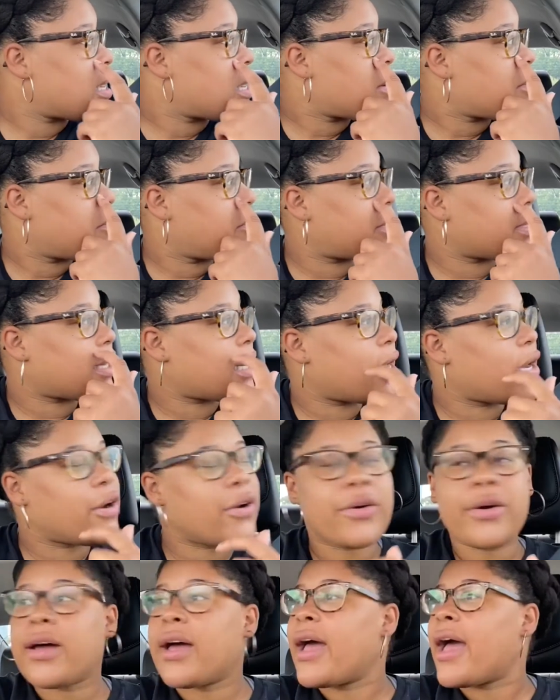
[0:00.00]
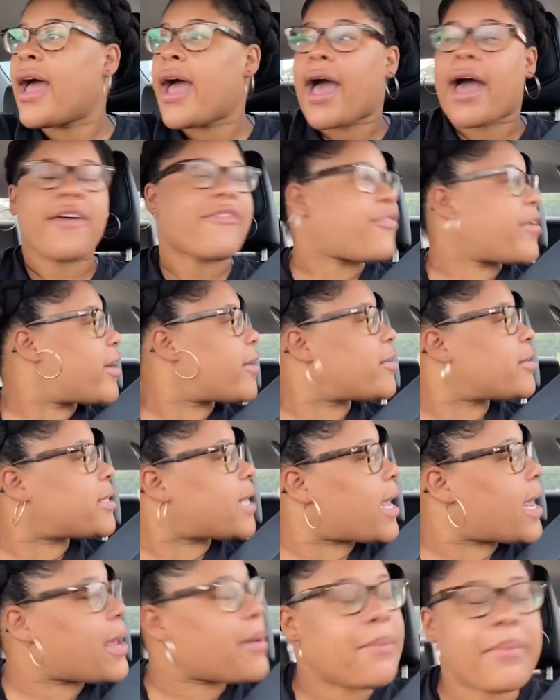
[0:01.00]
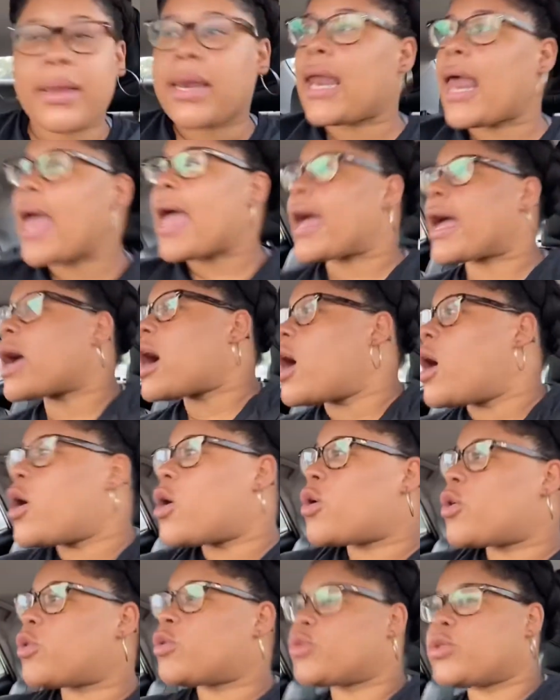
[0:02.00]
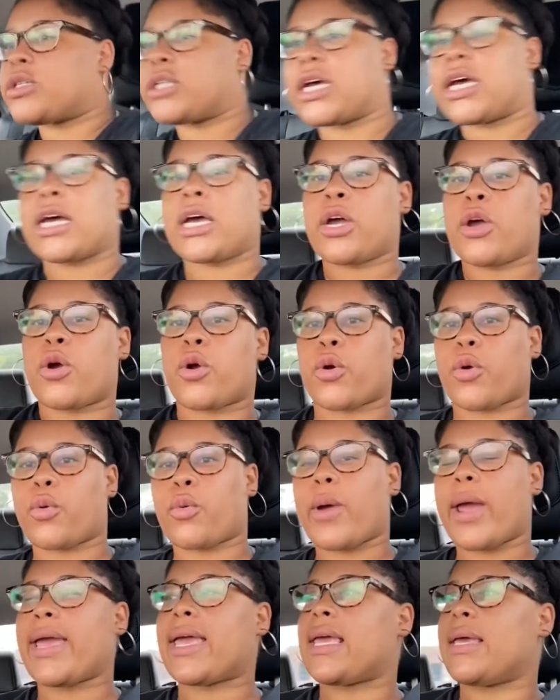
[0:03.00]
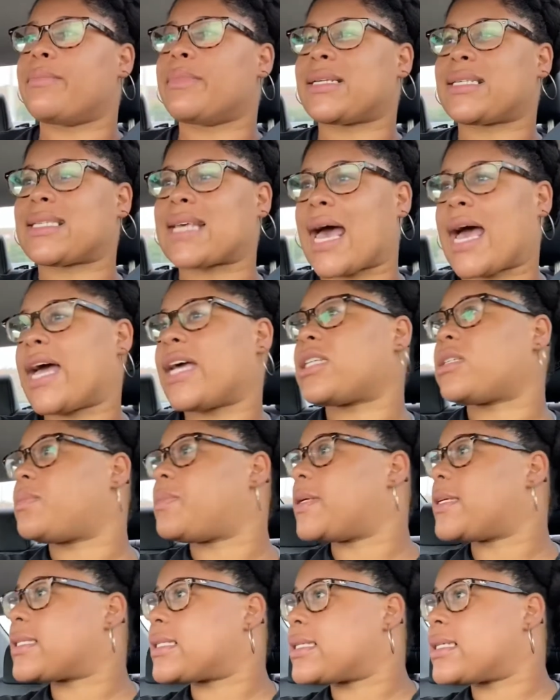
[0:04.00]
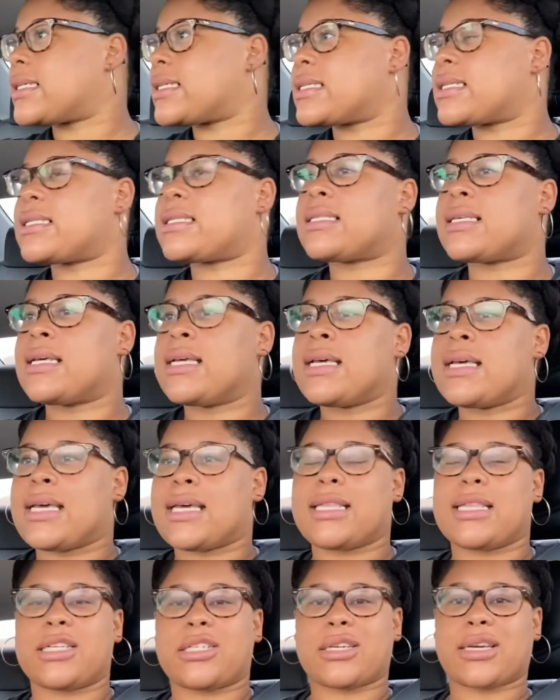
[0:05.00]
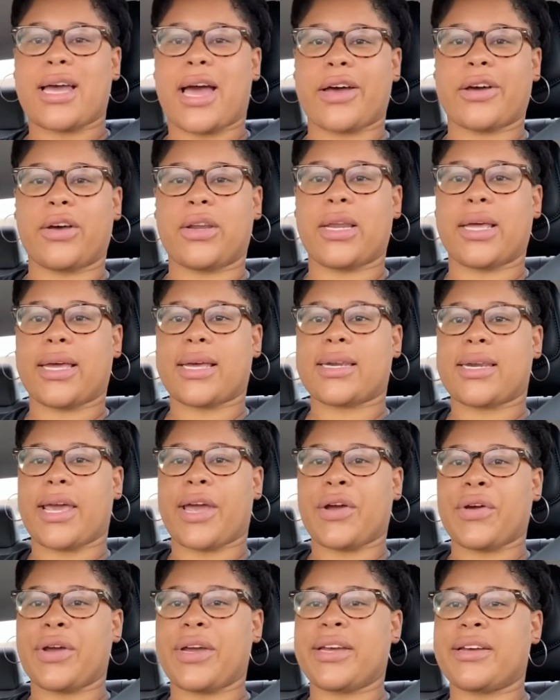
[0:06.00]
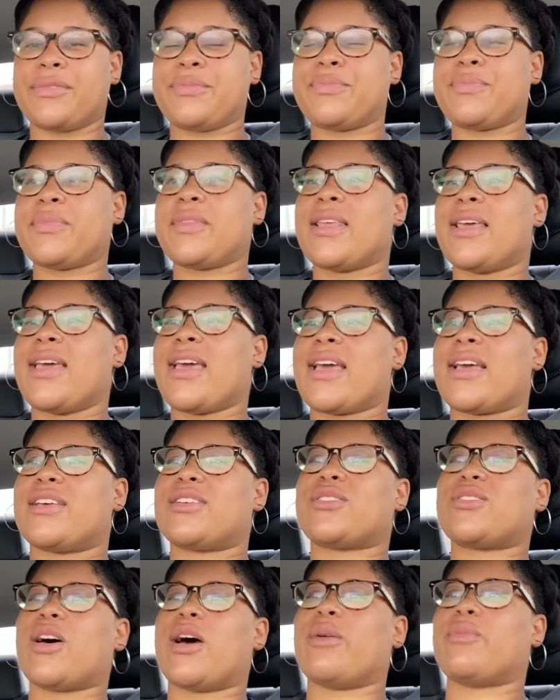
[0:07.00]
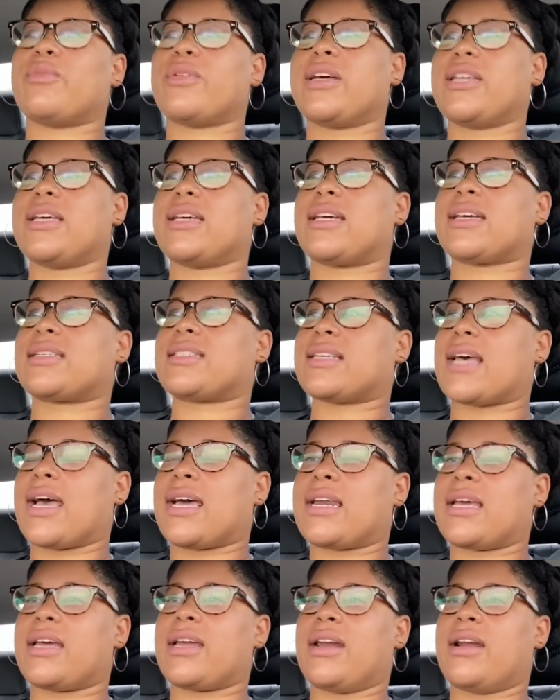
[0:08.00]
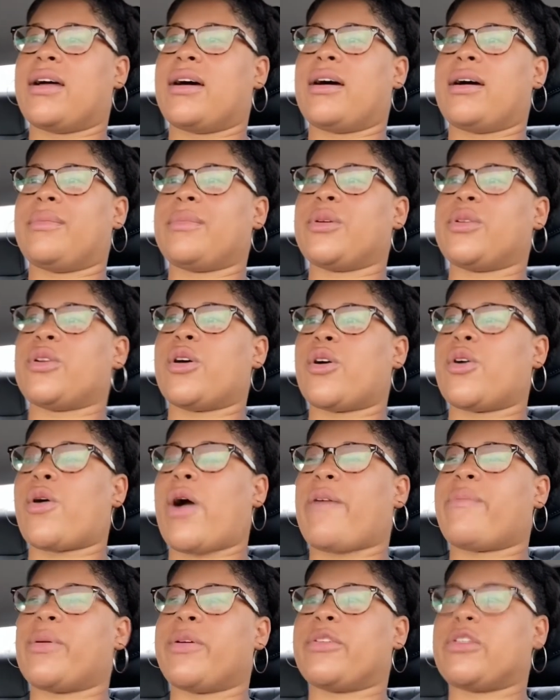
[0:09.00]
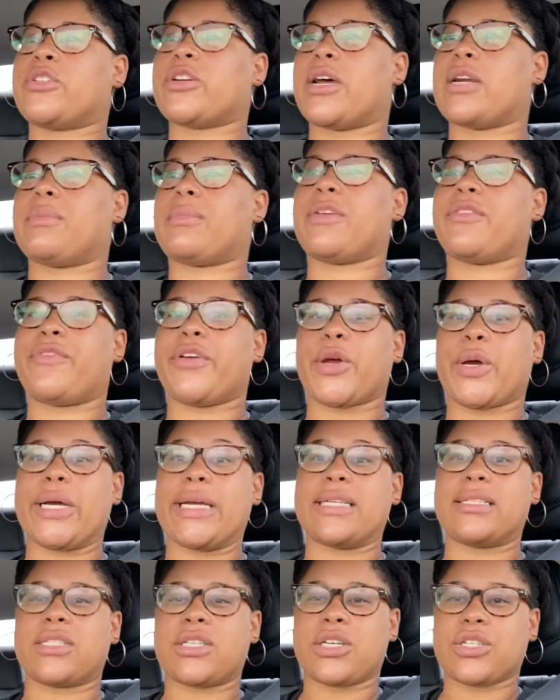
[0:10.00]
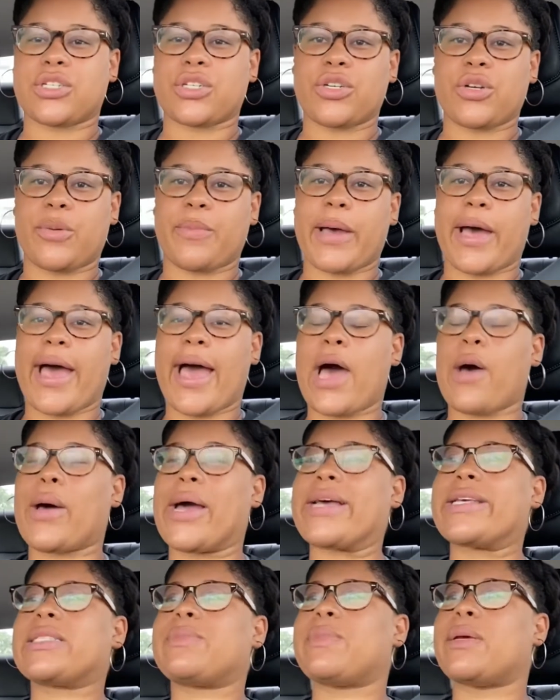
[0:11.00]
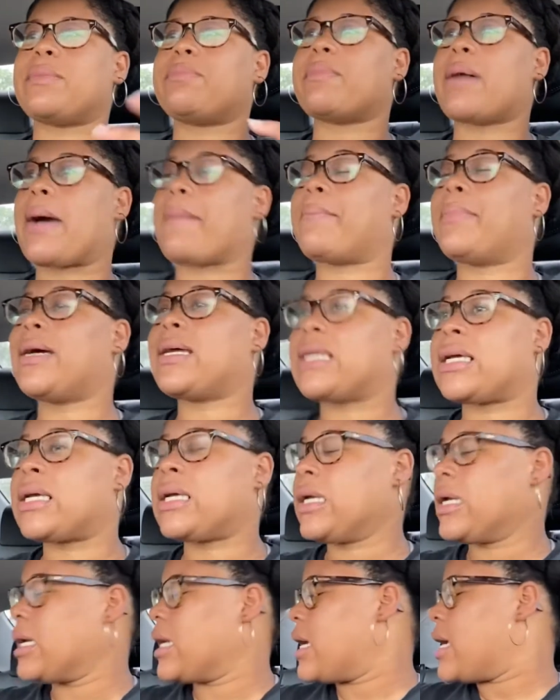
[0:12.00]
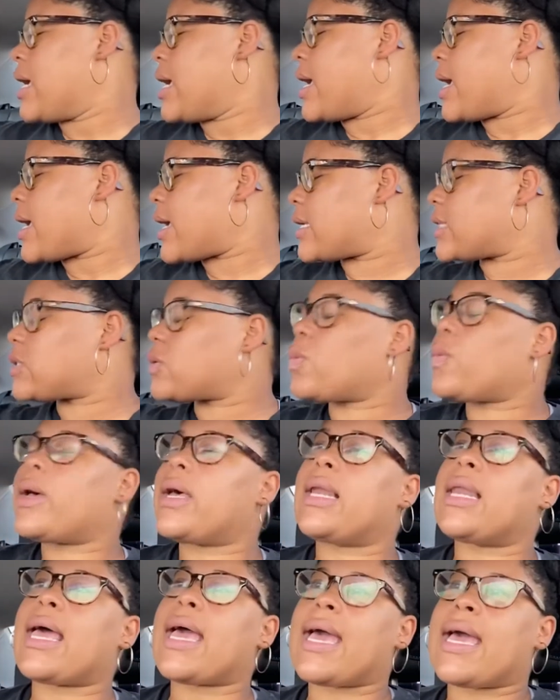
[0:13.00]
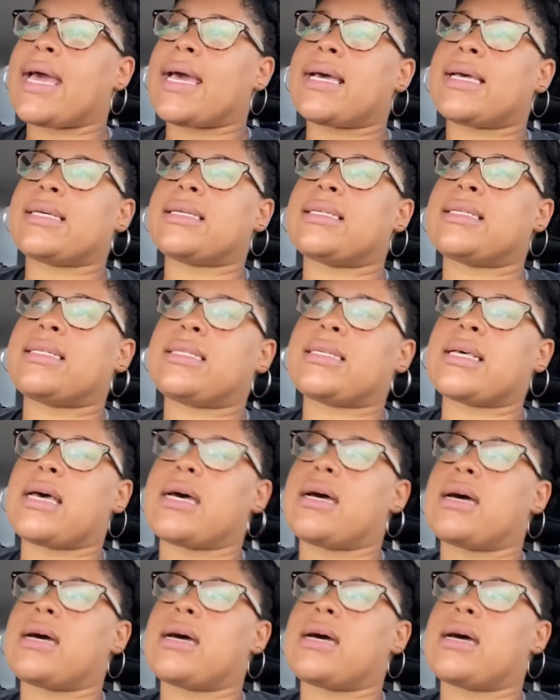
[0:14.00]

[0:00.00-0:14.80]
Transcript: below. I found a black owned Reiki massage business in the Chicagoland area. And so I'm really excited. Um, you know, I've been trying to be very intentional about how I spend my money as well as um,